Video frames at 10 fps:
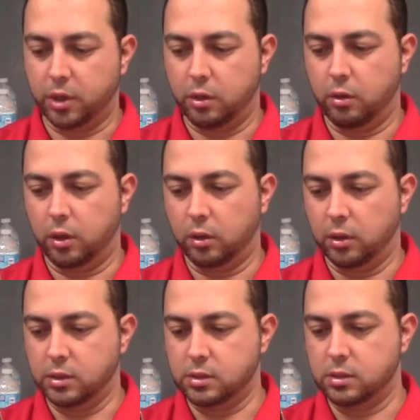be doing
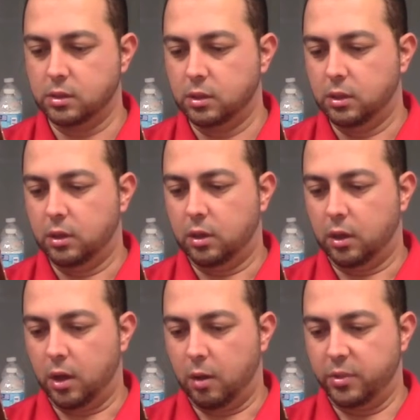this
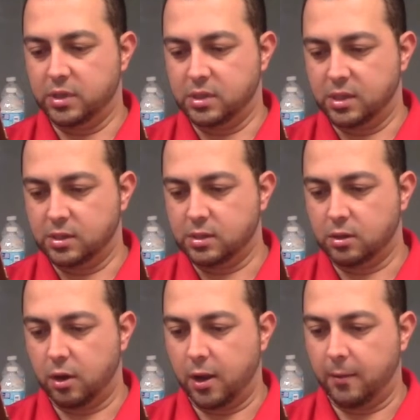uh, business,
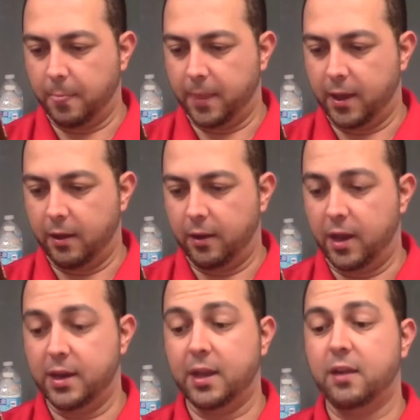all right? Uh,
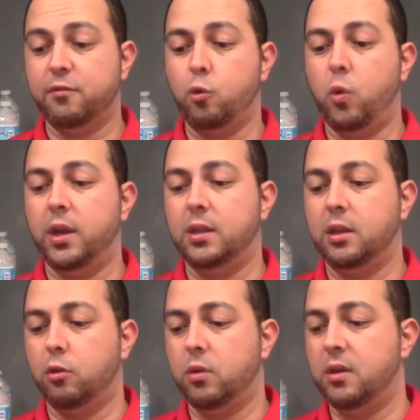a negative 20
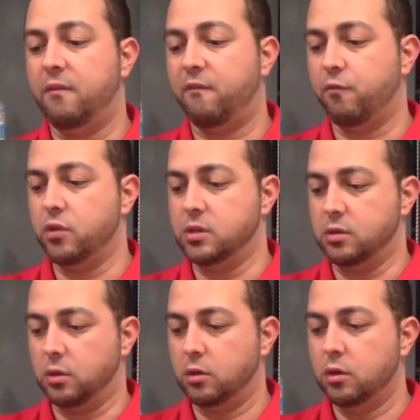degree
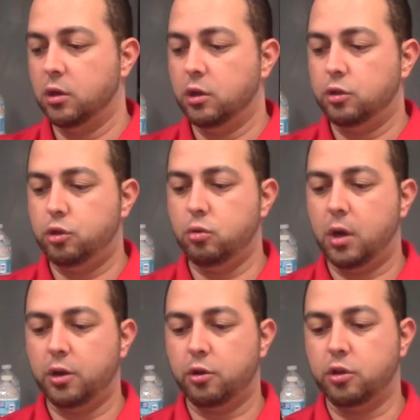freezer,
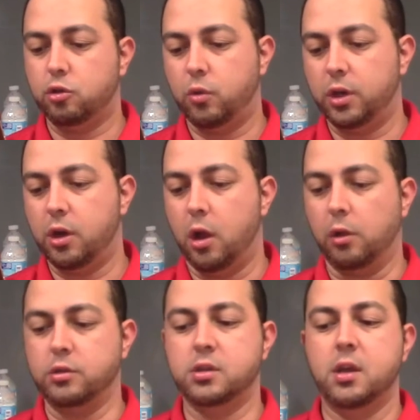
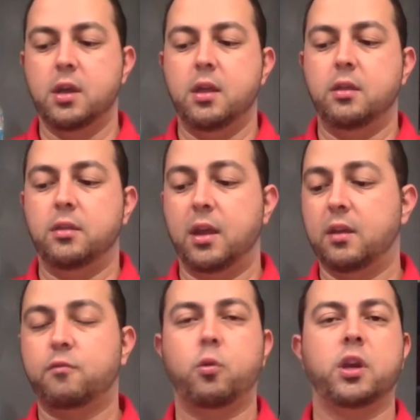$220,
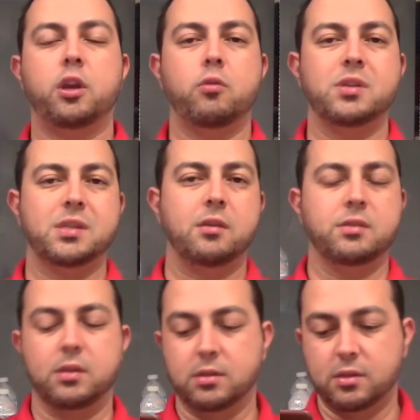negative 20 degrees
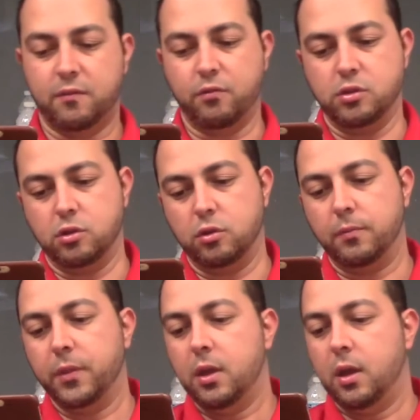Celsius freezer,
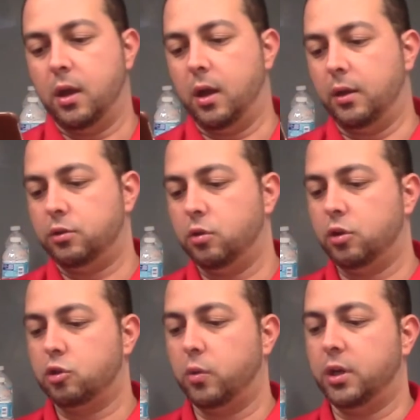uh,
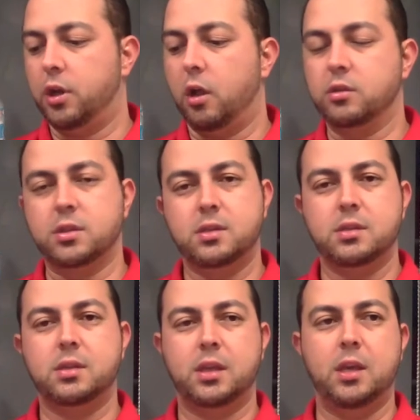$220. This
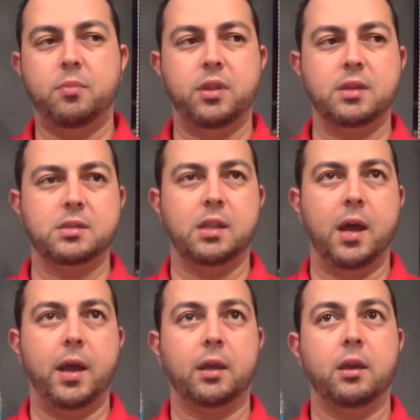is to keep things
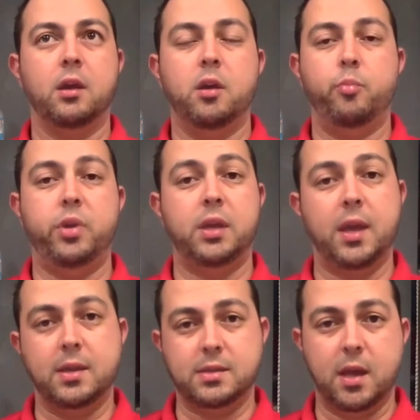like
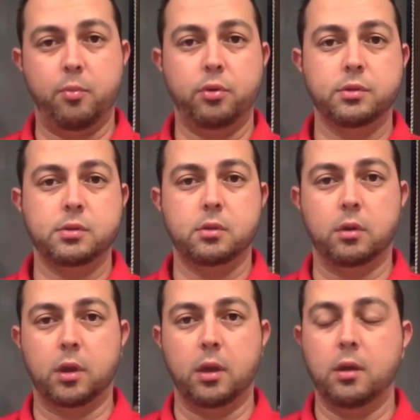PK samples,
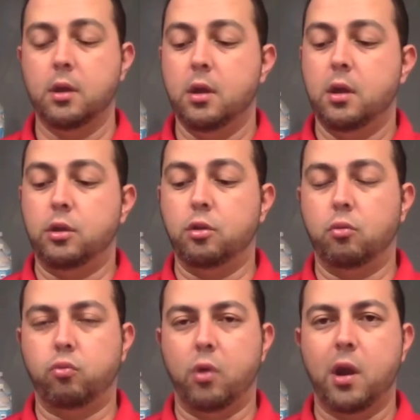okay?
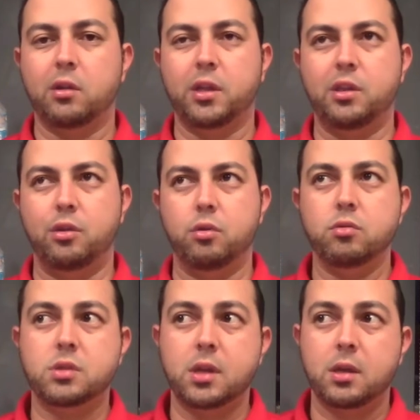You'll rarely
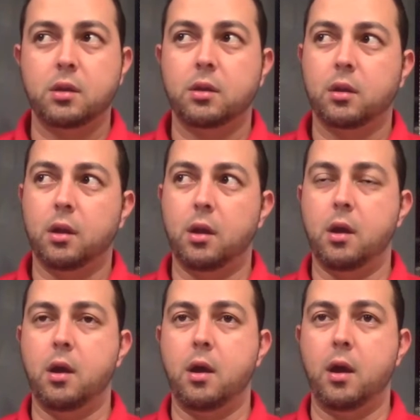use it
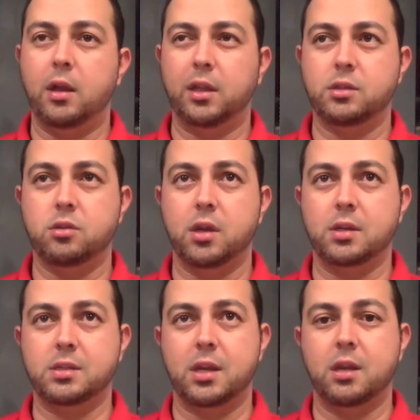uh, unless you get
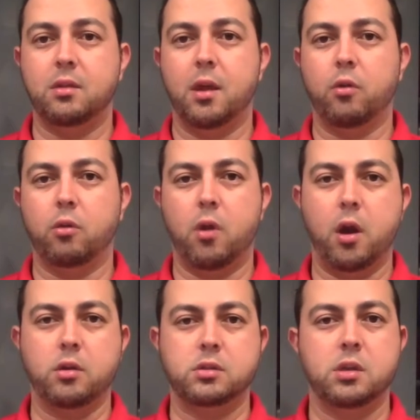a study that
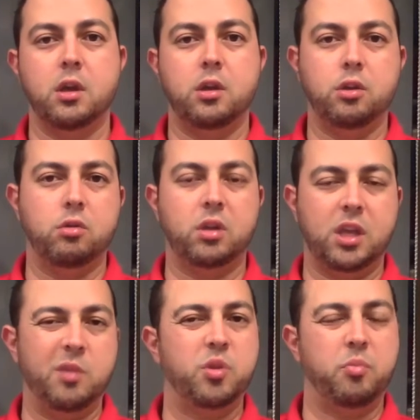requires you to
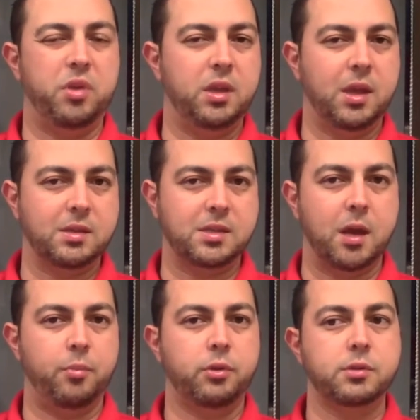keep the PK
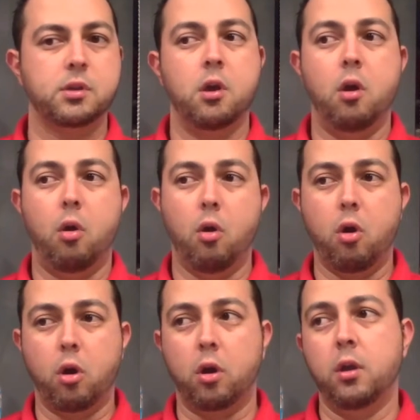samples,
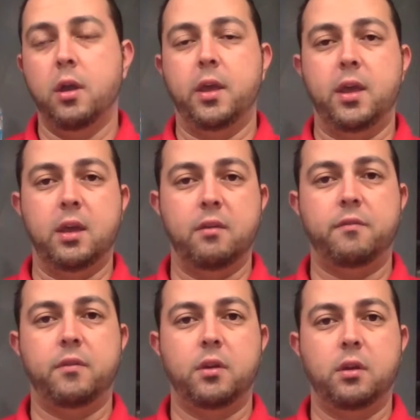or
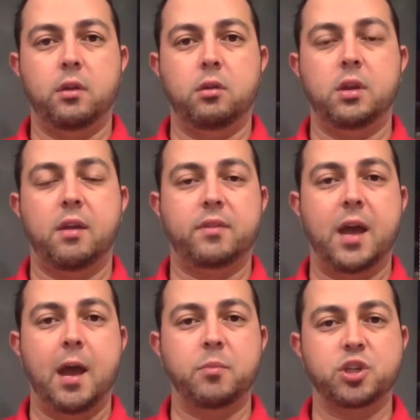if you didn't have
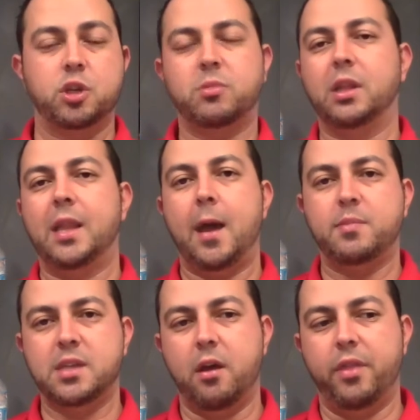time to ship the
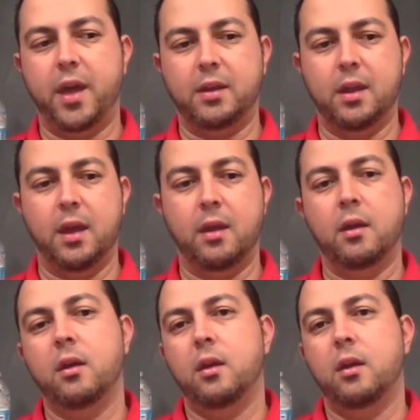labs out that day,